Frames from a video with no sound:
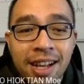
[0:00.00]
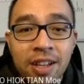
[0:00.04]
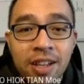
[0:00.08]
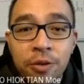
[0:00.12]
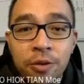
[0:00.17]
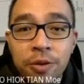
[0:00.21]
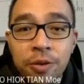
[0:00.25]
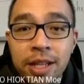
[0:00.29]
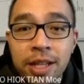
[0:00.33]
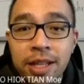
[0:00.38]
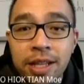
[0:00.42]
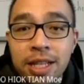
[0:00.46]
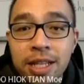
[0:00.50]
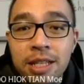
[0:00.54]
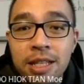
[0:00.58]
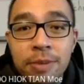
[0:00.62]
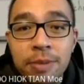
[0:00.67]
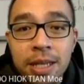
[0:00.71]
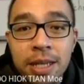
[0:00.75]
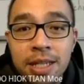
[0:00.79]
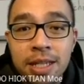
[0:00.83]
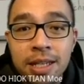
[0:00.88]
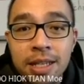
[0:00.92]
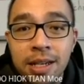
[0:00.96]
read this
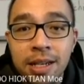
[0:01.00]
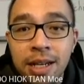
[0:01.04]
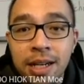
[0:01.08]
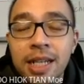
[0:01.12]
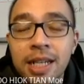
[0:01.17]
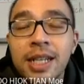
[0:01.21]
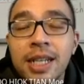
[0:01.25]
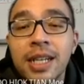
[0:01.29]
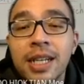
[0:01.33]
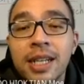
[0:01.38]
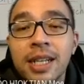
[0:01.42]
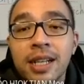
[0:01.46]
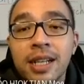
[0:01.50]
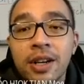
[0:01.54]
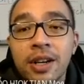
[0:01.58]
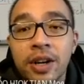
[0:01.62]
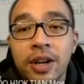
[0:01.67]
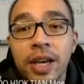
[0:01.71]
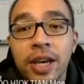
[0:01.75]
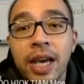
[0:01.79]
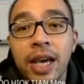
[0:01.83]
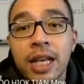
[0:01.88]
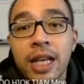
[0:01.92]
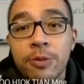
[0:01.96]
picture,
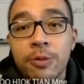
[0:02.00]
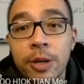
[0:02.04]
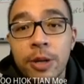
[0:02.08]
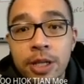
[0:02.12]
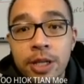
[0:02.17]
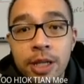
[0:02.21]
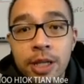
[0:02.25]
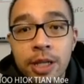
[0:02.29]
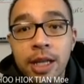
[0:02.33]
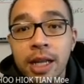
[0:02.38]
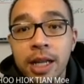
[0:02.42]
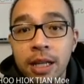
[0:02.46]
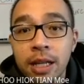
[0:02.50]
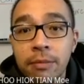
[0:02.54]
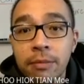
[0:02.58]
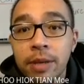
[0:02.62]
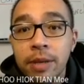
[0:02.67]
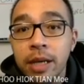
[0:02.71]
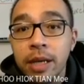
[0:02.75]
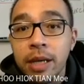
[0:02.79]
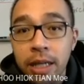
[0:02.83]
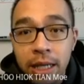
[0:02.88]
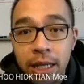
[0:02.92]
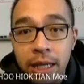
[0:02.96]
okay, especially at the
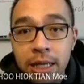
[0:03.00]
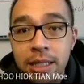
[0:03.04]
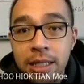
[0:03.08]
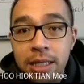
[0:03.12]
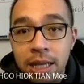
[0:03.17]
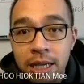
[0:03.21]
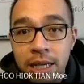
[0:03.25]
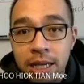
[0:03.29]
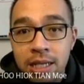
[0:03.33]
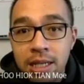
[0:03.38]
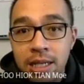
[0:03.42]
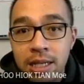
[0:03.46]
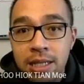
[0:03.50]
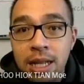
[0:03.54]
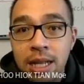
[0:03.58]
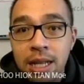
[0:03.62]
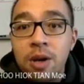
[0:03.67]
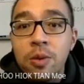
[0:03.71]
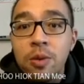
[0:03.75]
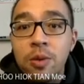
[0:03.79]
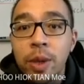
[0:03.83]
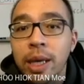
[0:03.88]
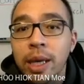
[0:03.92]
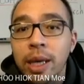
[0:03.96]
beginning stages. Now
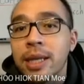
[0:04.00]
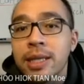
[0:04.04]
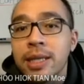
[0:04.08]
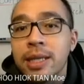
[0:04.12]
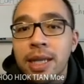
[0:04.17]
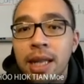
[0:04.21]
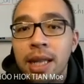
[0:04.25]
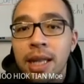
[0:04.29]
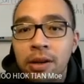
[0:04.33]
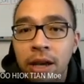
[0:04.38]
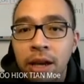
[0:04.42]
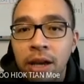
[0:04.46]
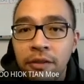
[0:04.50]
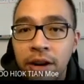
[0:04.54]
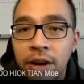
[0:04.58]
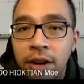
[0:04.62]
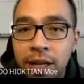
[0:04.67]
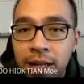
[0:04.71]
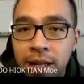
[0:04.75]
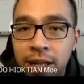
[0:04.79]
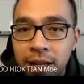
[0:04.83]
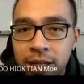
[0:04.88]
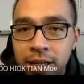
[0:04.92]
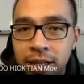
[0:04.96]
we can see, okay, very
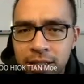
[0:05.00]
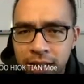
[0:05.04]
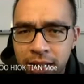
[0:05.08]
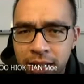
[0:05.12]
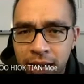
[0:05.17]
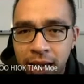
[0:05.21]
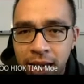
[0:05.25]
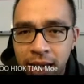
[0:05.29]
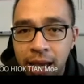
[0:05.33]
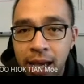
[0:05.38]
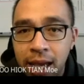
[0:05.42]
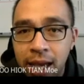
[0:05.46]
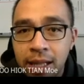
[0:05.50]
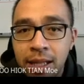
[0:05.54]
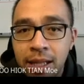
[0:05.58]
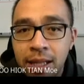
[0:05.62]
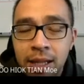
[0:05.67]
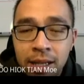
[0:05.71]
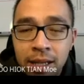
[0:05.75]
clear, this is the head,